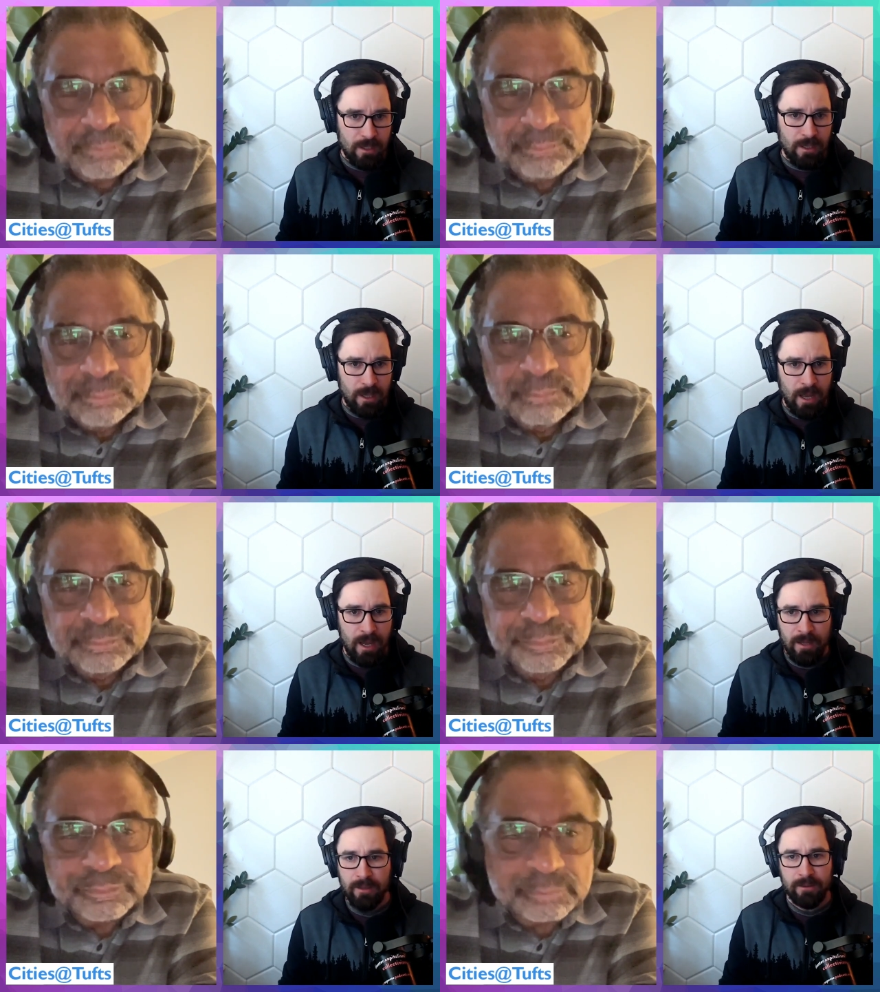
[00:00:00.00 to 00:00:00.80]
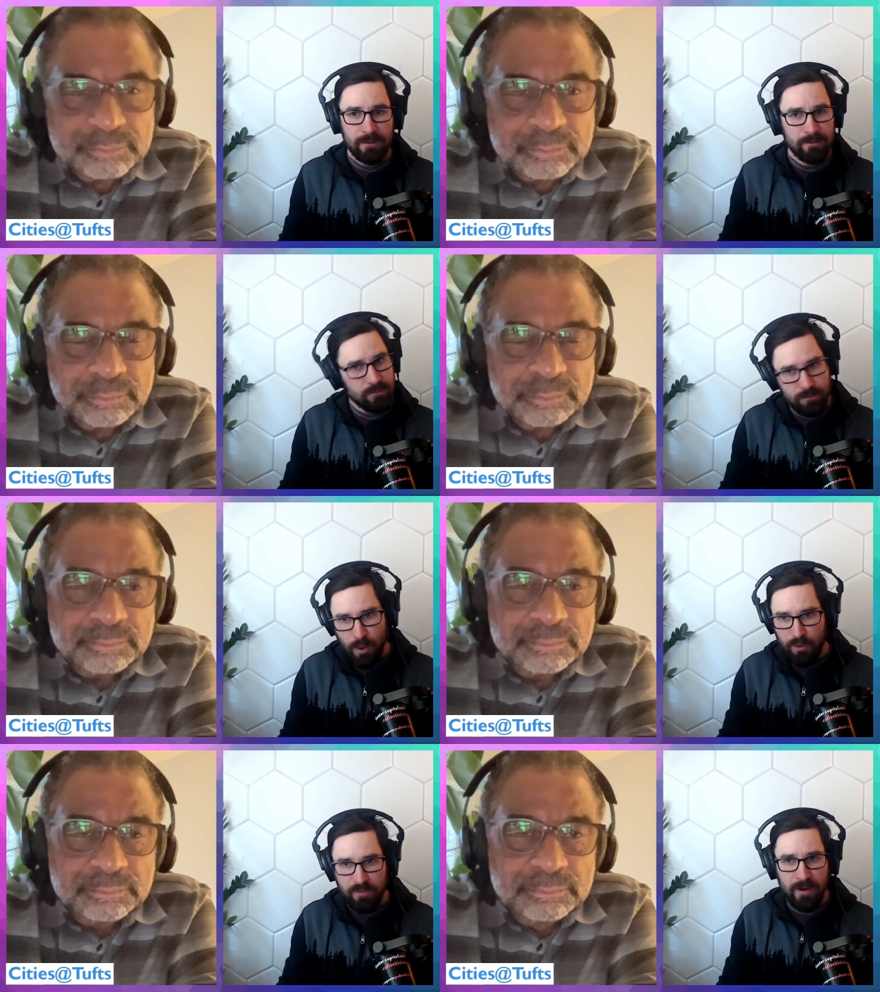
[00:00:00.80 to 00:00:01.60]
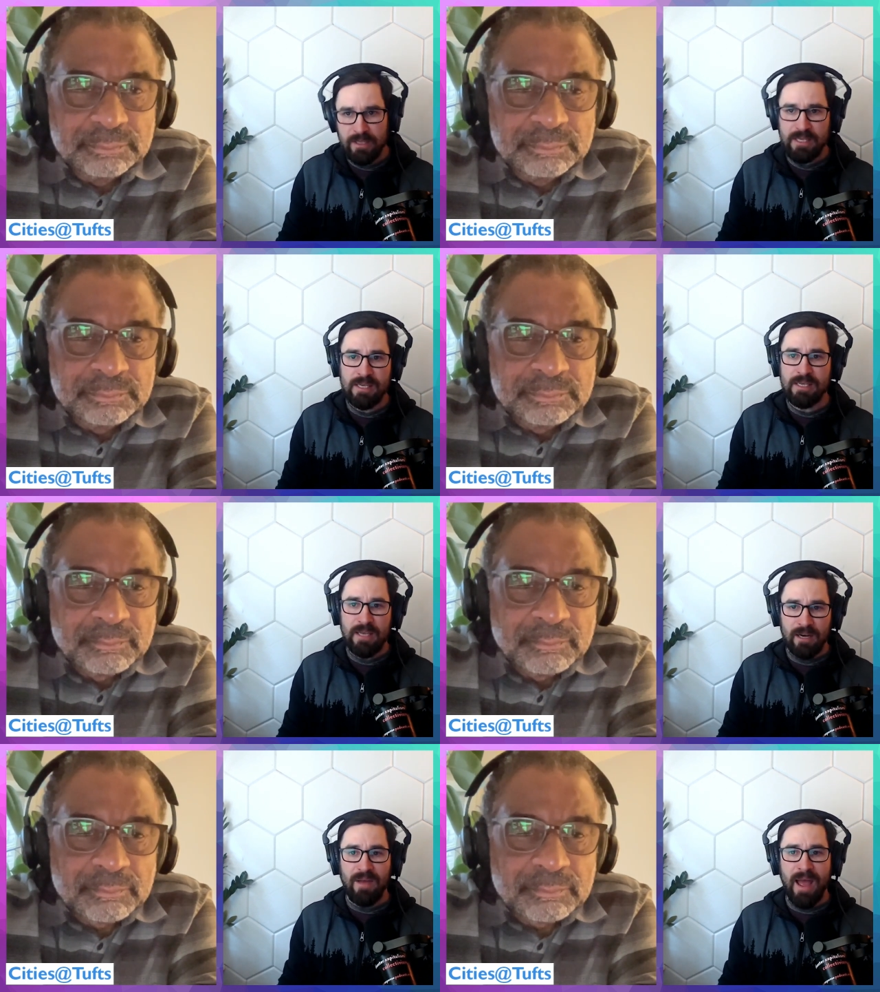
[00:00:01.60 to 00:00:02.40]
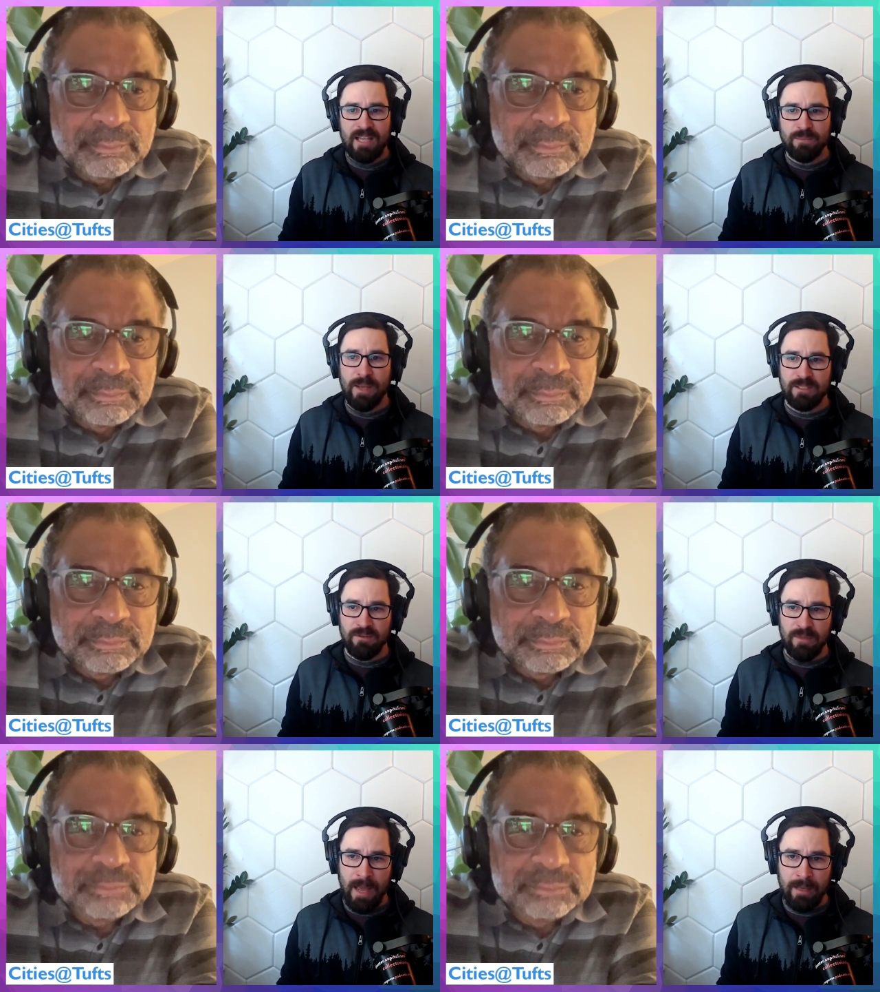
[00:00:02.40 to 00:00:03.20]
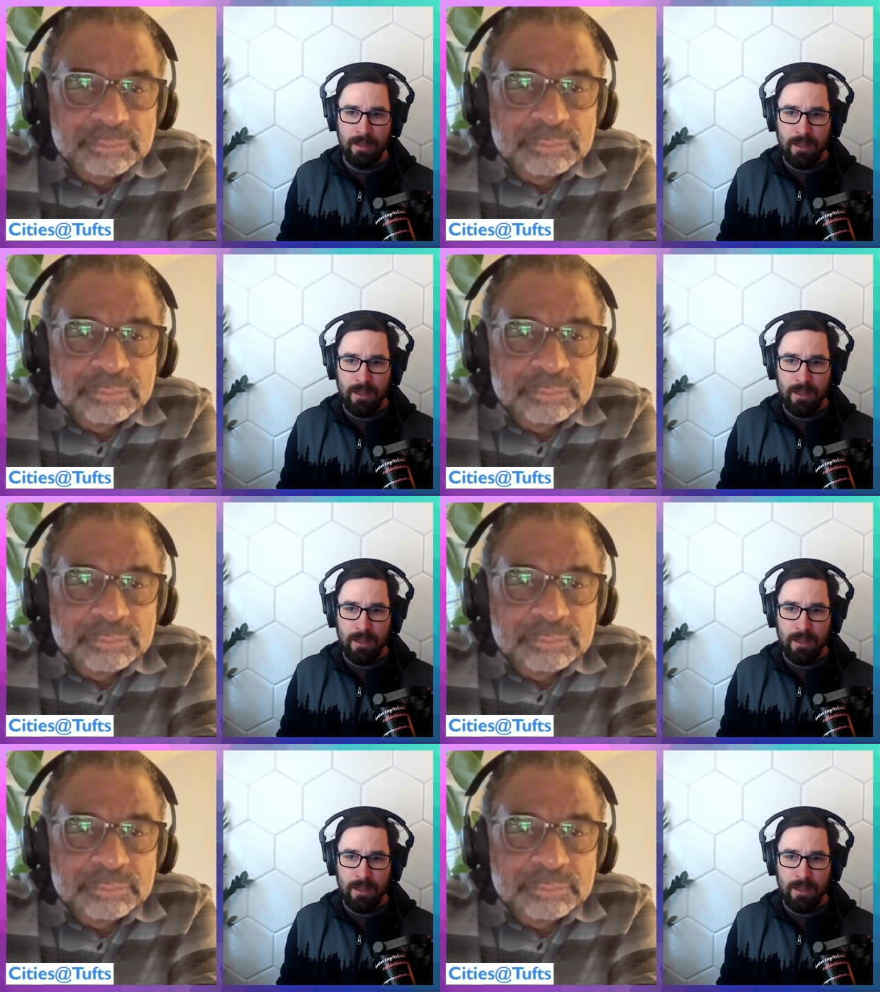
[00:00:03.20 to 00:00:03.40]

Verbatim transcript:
Speaker 1: Uh, both very key kind of aspects of that.